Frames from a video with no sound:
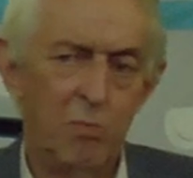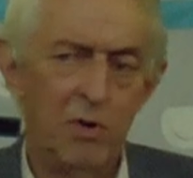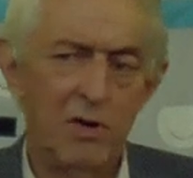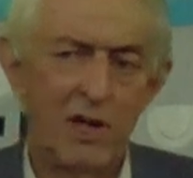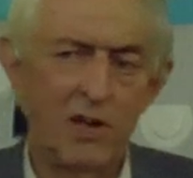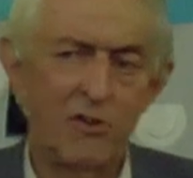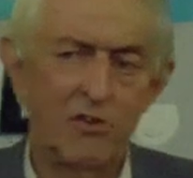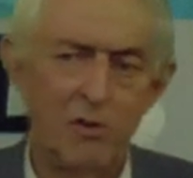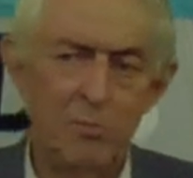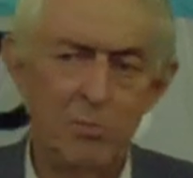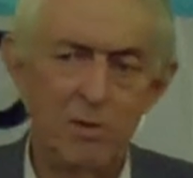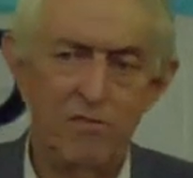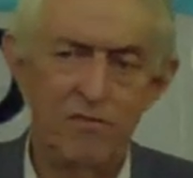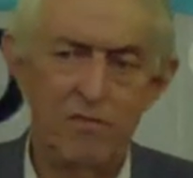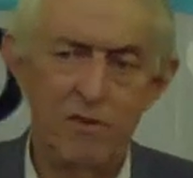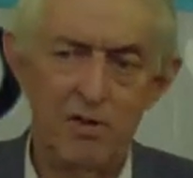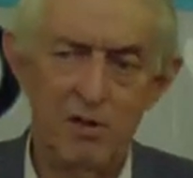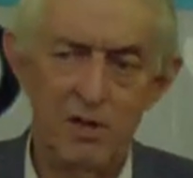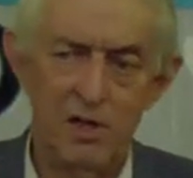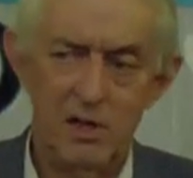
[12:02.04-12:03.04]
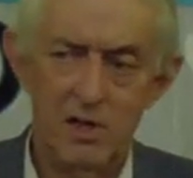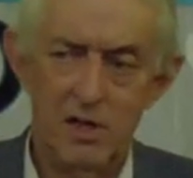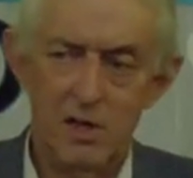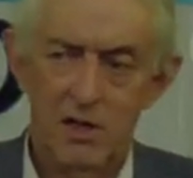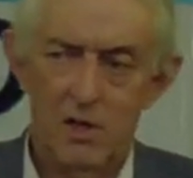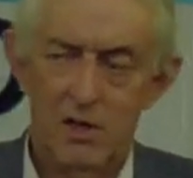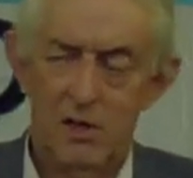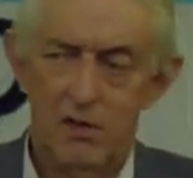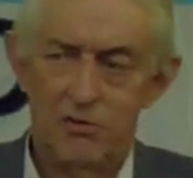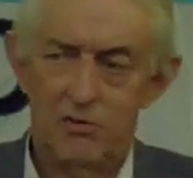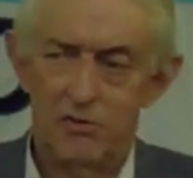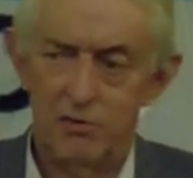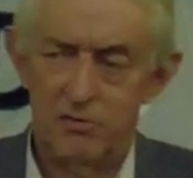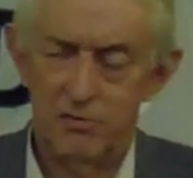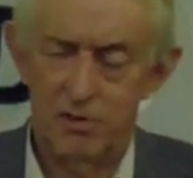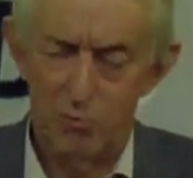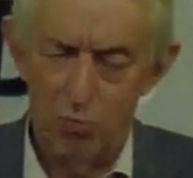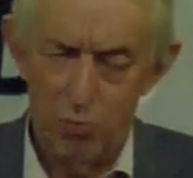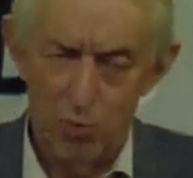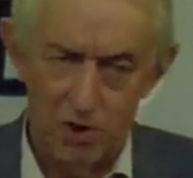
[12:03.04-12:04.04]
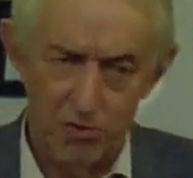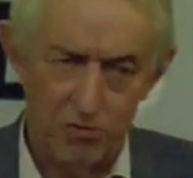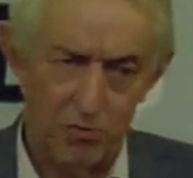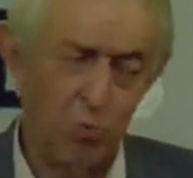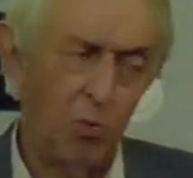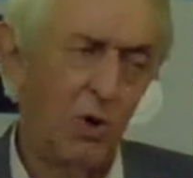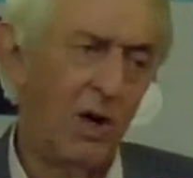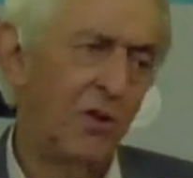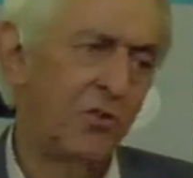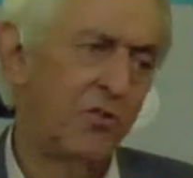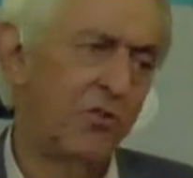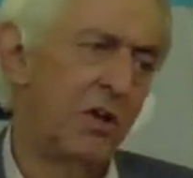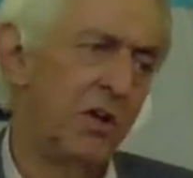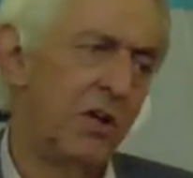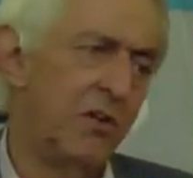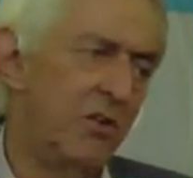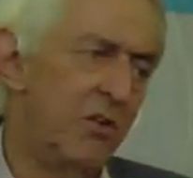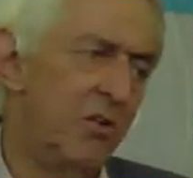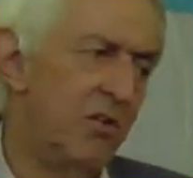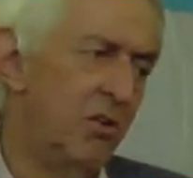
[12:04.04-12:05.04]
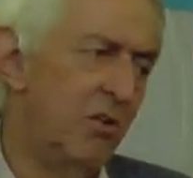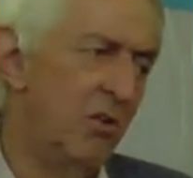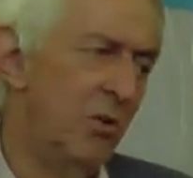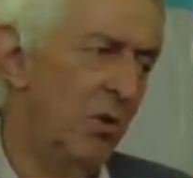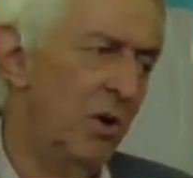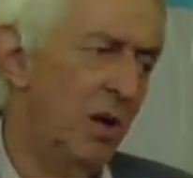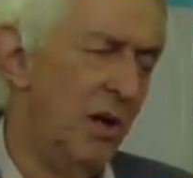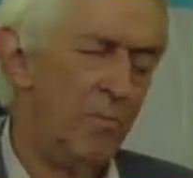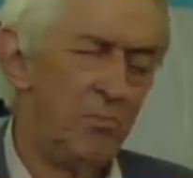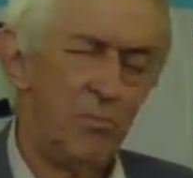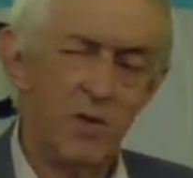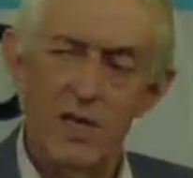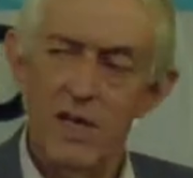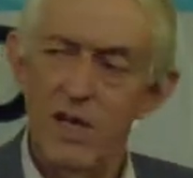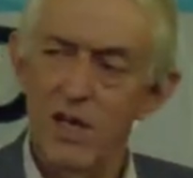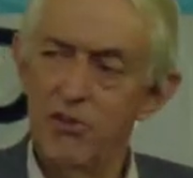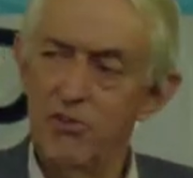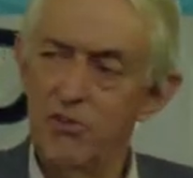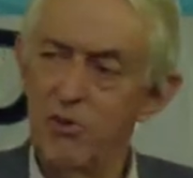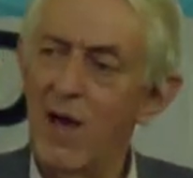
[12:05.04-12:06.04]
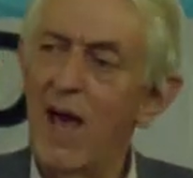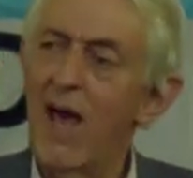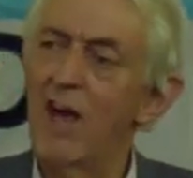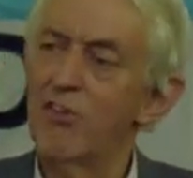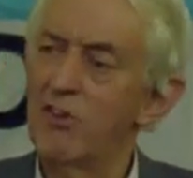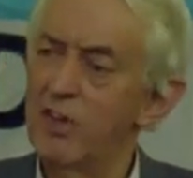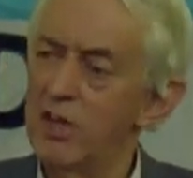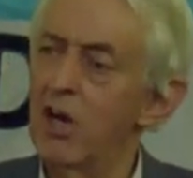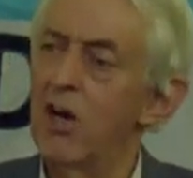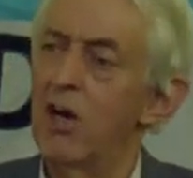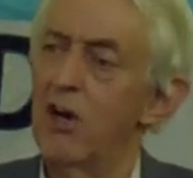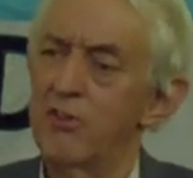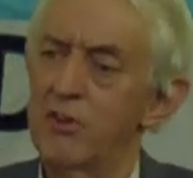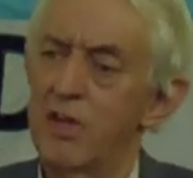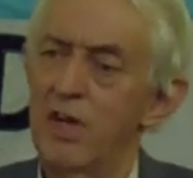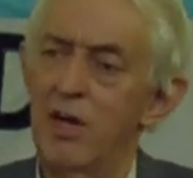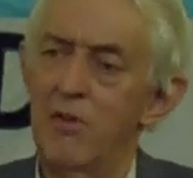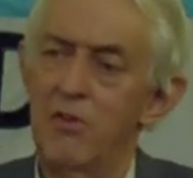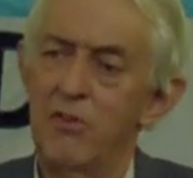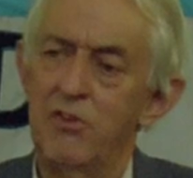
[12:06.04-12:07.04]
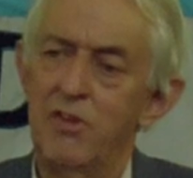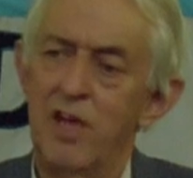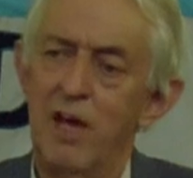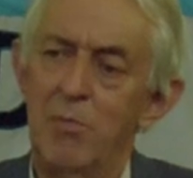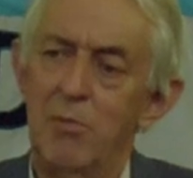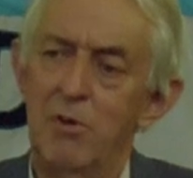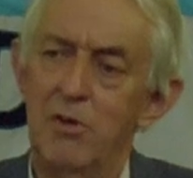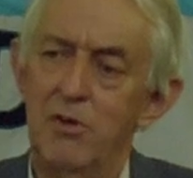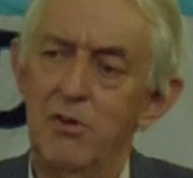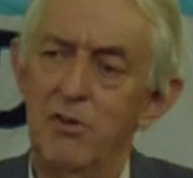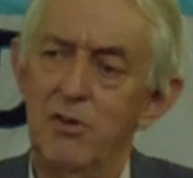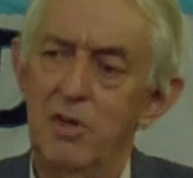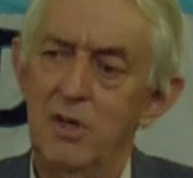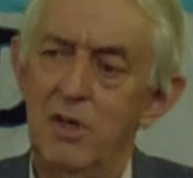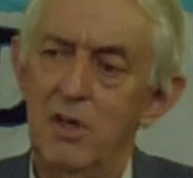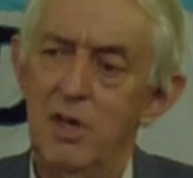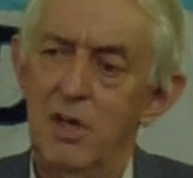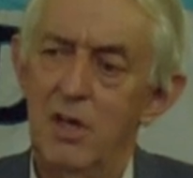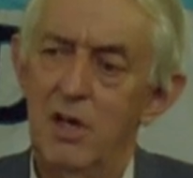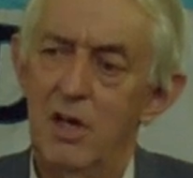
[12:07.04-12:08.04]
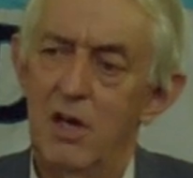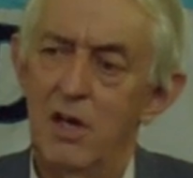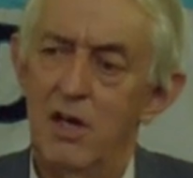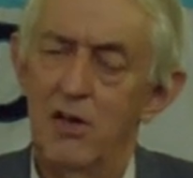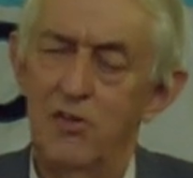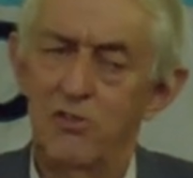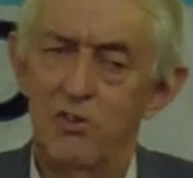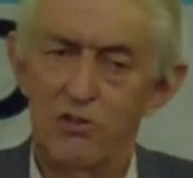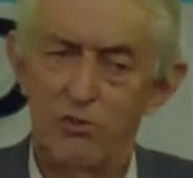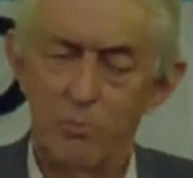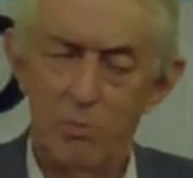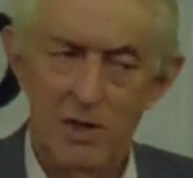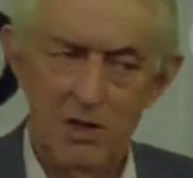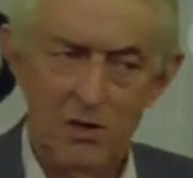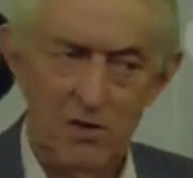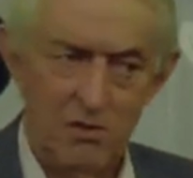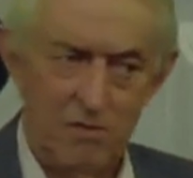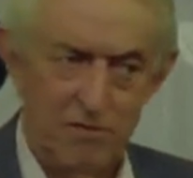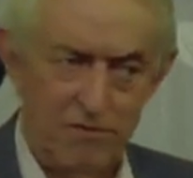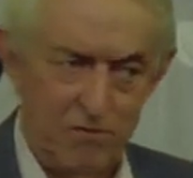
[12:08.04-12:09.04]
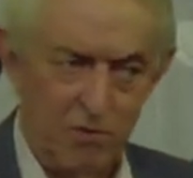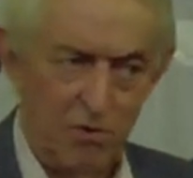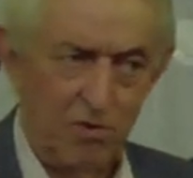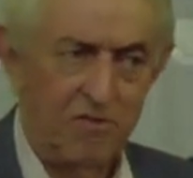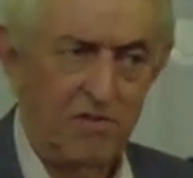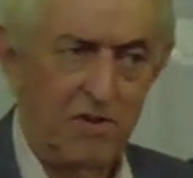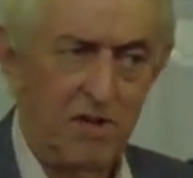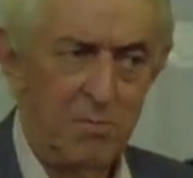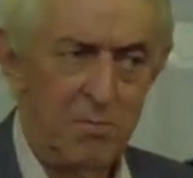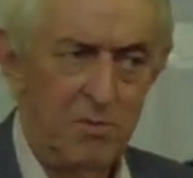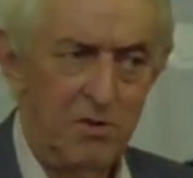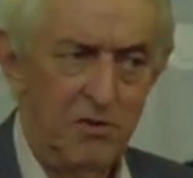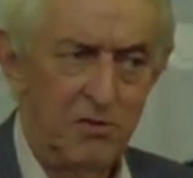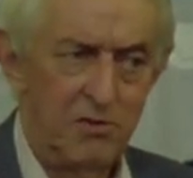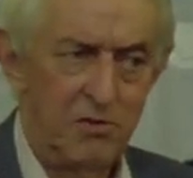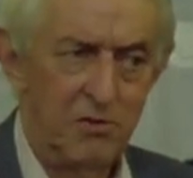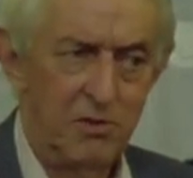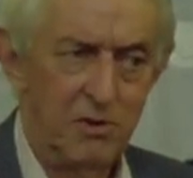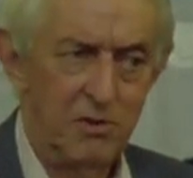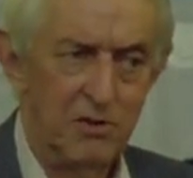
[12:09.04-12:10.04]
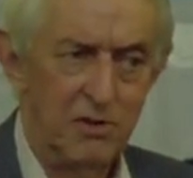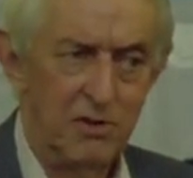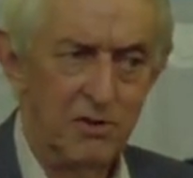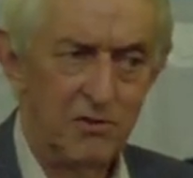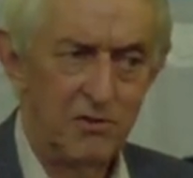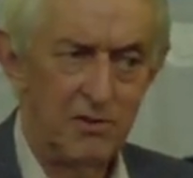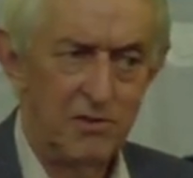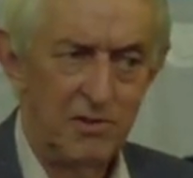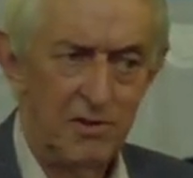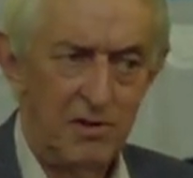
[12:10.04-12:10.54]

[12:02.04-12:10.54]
would actually be very worthwhile trying to do is to actually ask how this happened. And I'll just spend 4 or 5 minutes doing this.